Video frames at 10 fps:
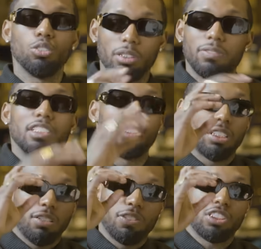you'd have literally
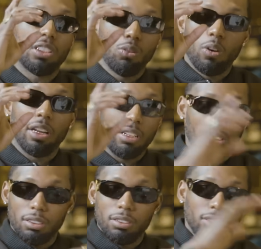officially won
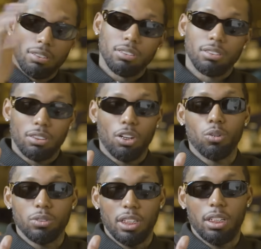the
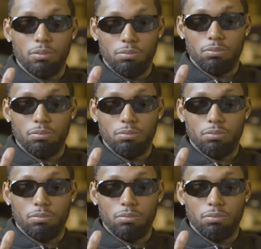whole thing.